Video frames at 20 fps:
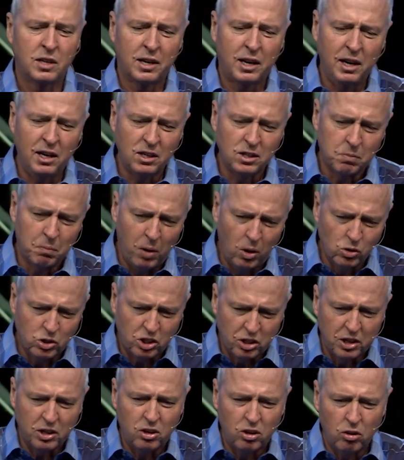The kings
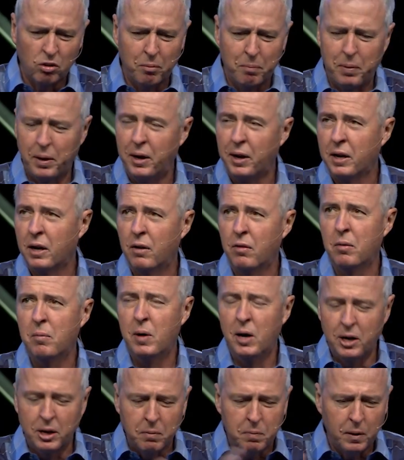mostly do the bidding of the money